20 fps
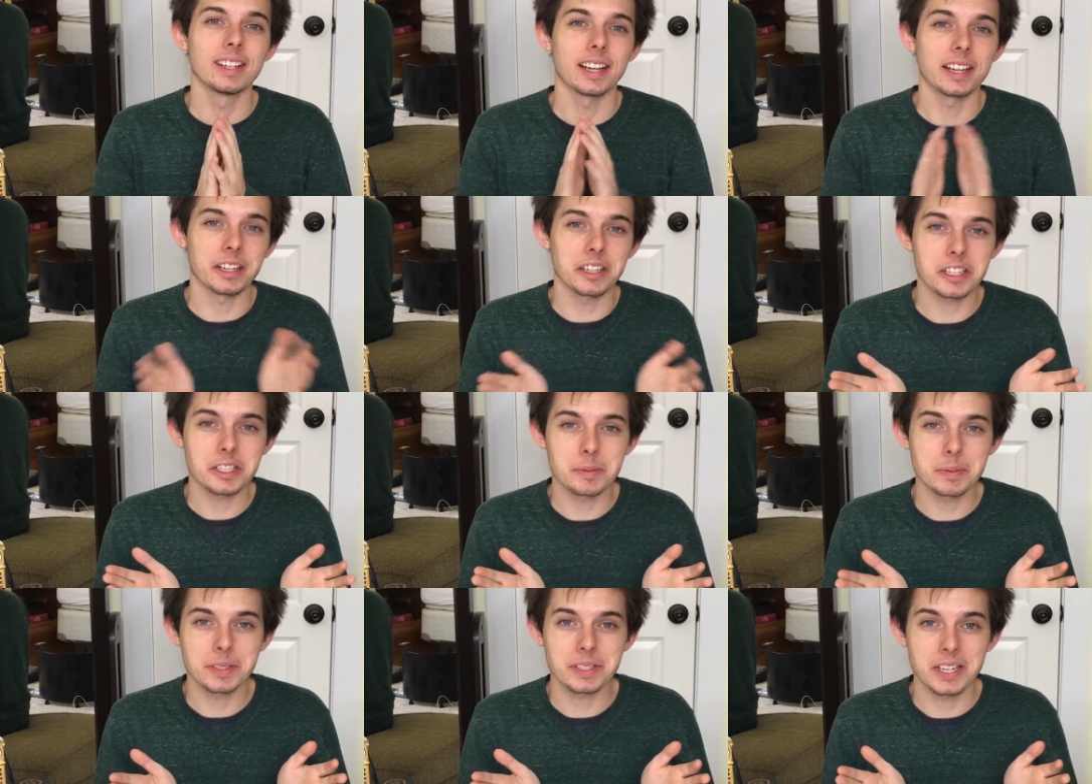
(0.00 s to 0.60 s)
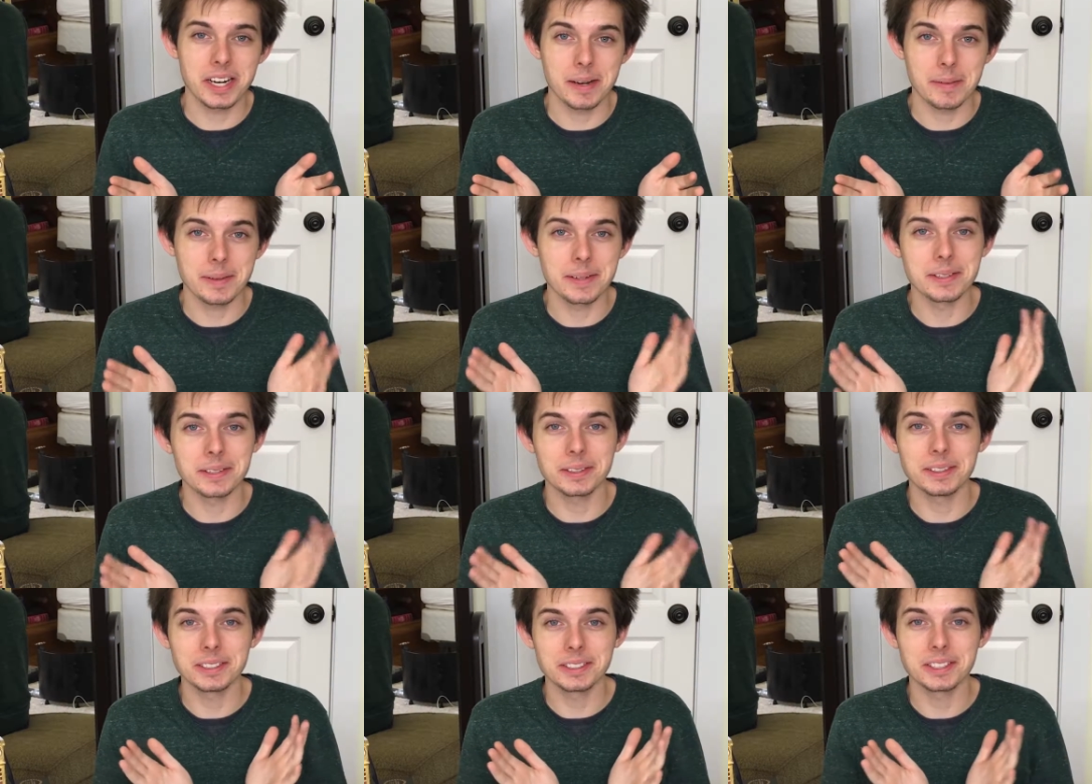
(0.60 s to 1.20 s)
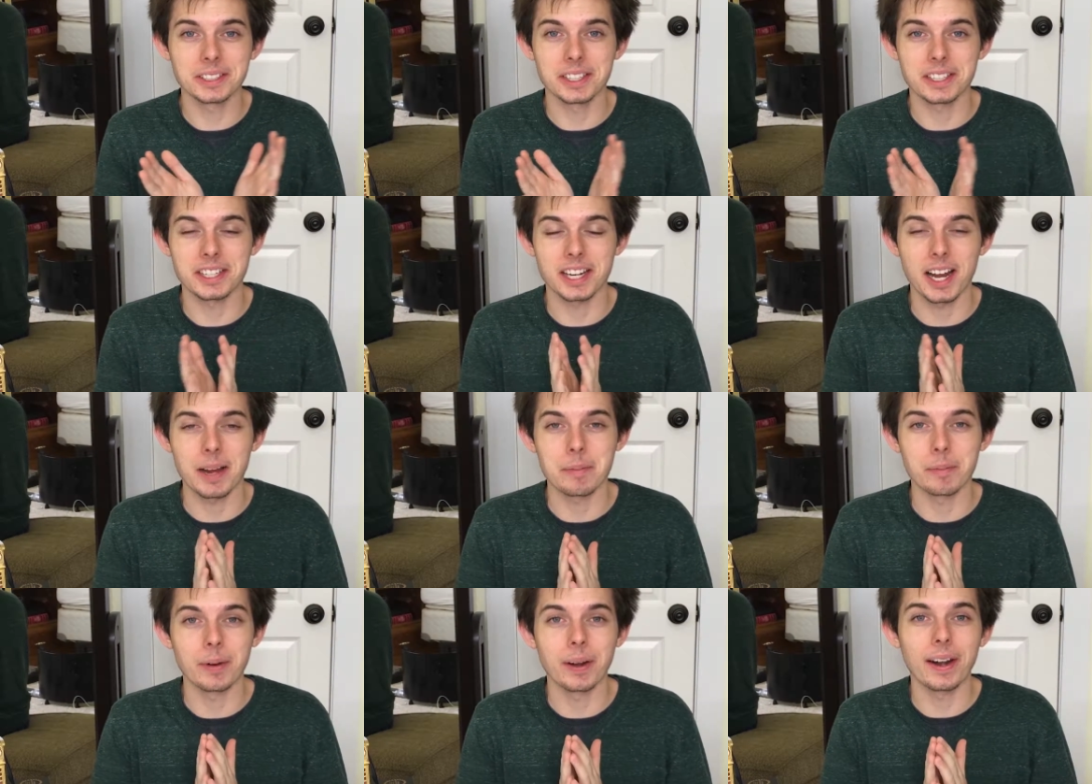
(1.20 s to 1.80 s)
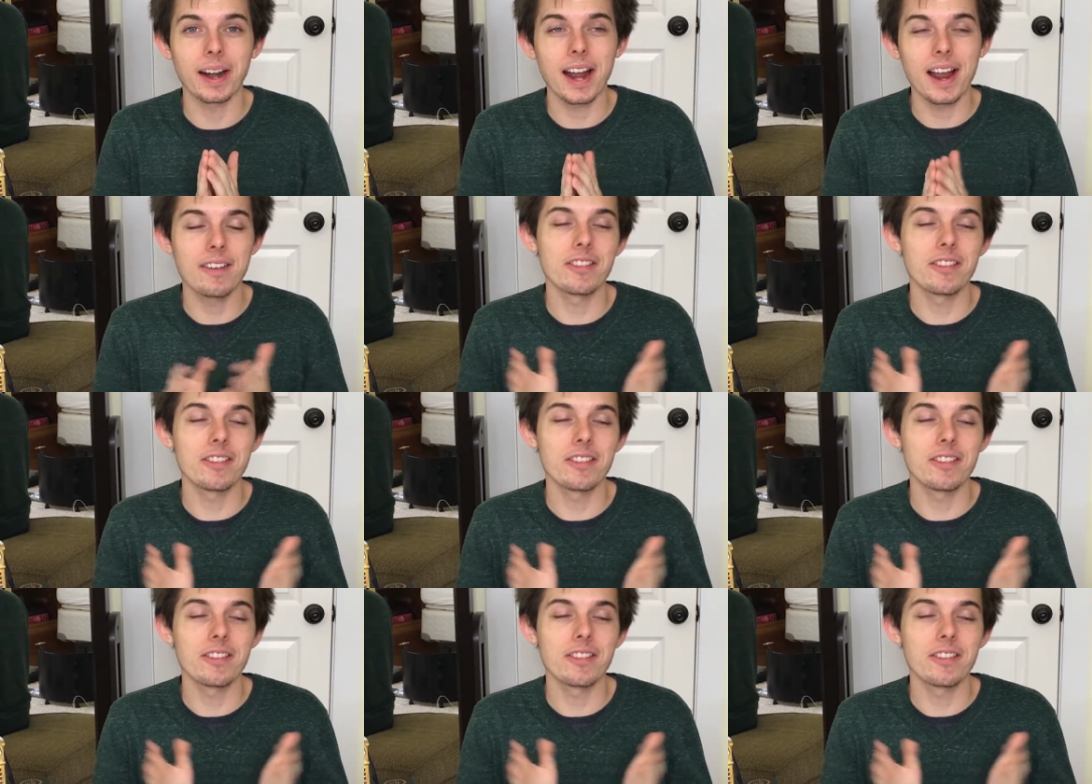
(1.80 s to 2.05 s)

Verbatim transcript: And Christmas time is also the time where